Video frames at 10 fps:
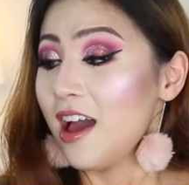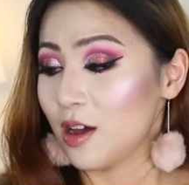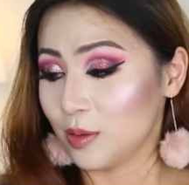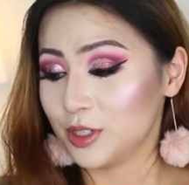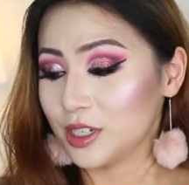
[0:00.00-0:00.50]

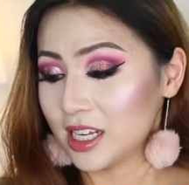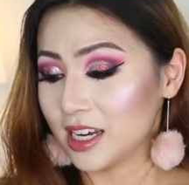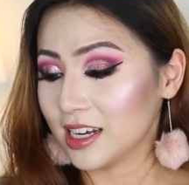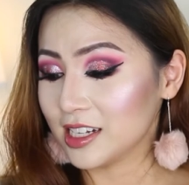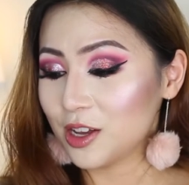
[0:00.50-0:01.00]
I'm just
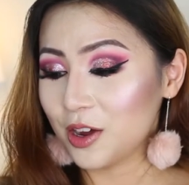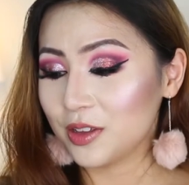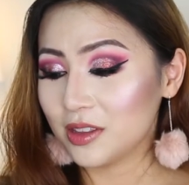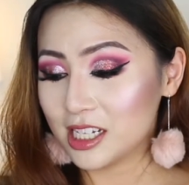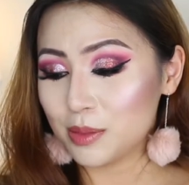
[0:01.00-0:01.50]
kidding.
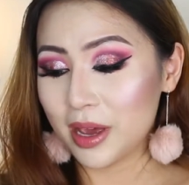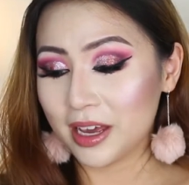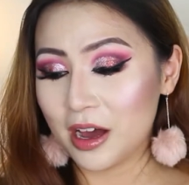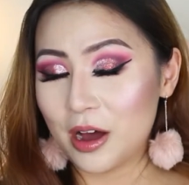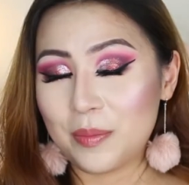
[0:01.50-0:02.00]
So this
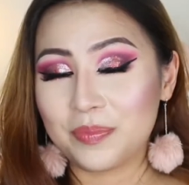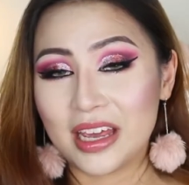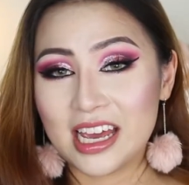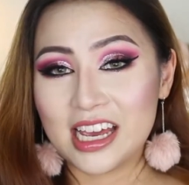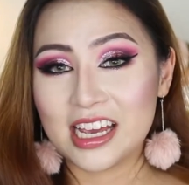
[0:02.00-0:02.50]
makeup
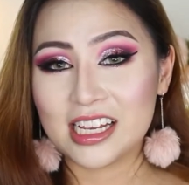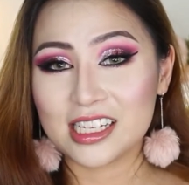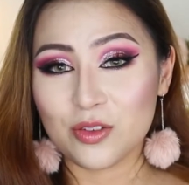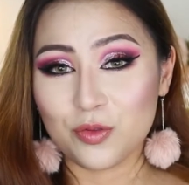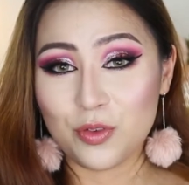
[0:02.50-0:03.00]

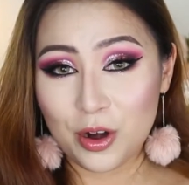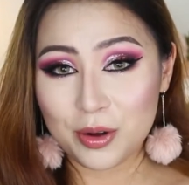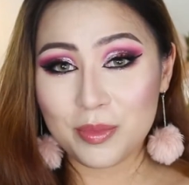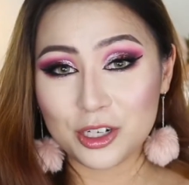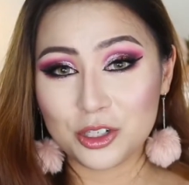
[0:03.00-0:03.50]
is very
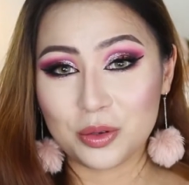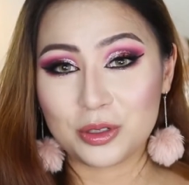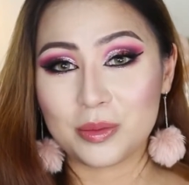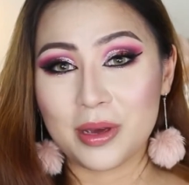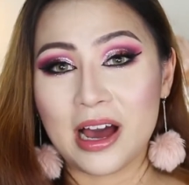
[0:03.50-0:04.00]
much
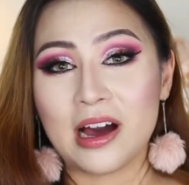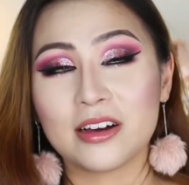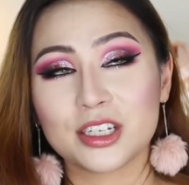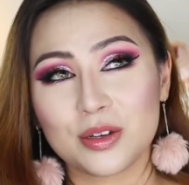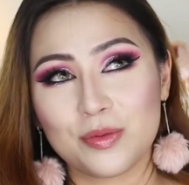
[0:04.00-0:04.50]
talked
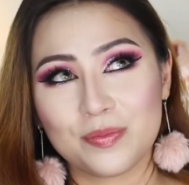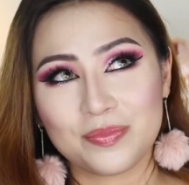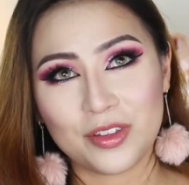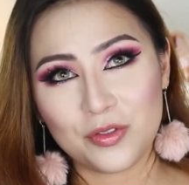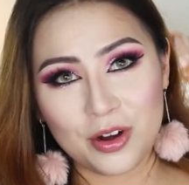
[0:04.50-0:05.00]
about,
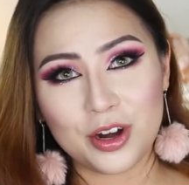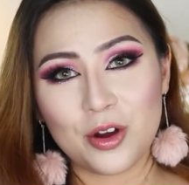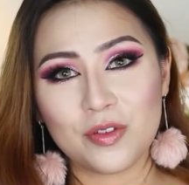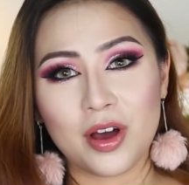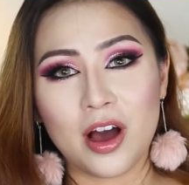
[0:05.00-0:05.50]
very
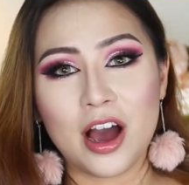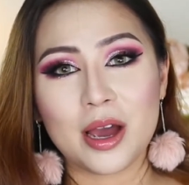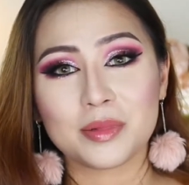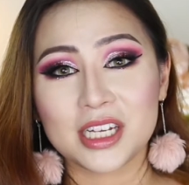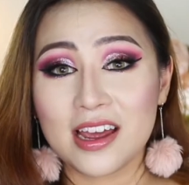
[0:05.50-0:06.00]

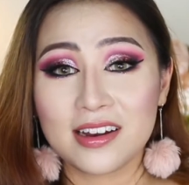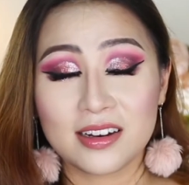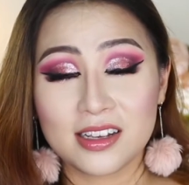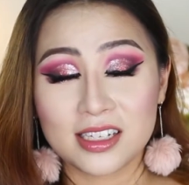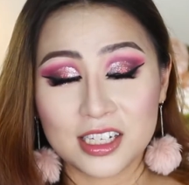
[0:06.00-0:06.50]
overhyped, and it
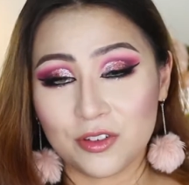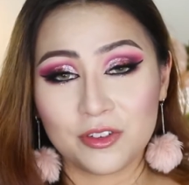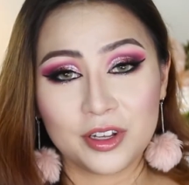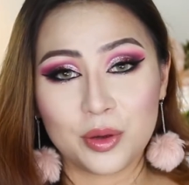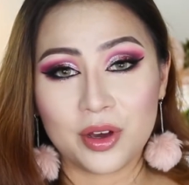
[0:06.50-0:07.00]
is
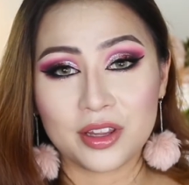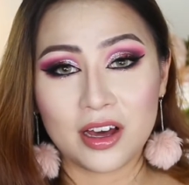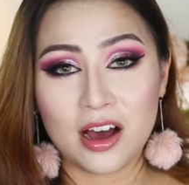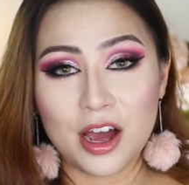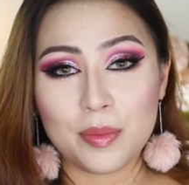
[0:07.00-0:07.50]
definitely worth the
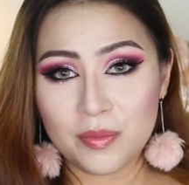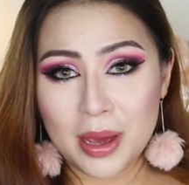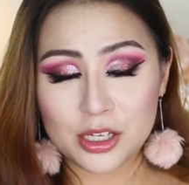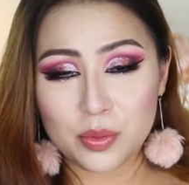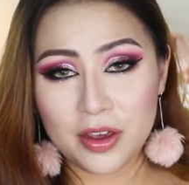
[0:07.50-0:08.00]
hype. The
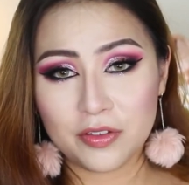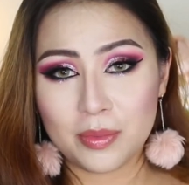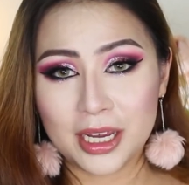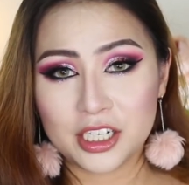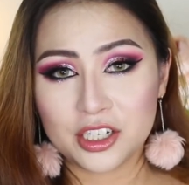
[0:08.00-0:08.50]
best way for
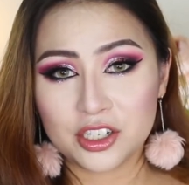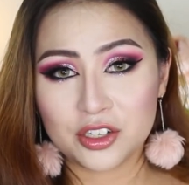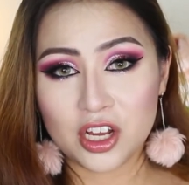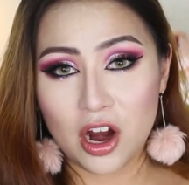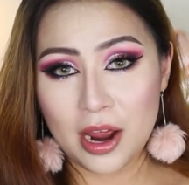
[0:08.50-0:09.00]
me to
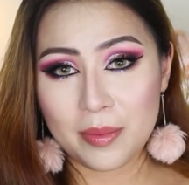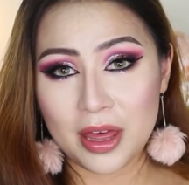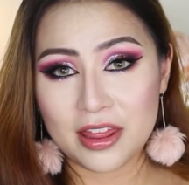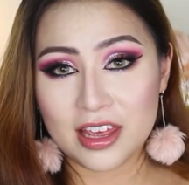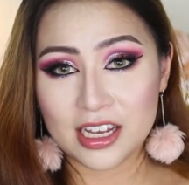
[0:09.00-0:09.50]
describe
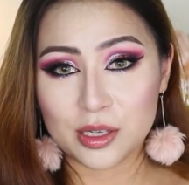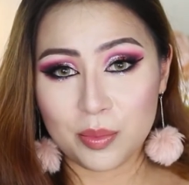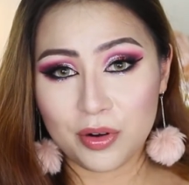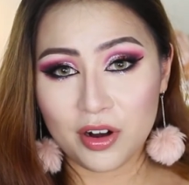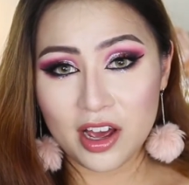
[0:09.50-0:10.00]
this
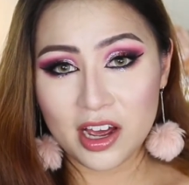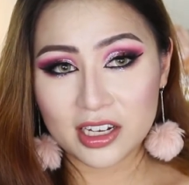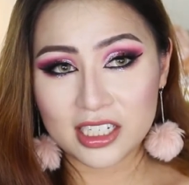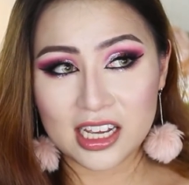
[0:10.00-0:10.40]
product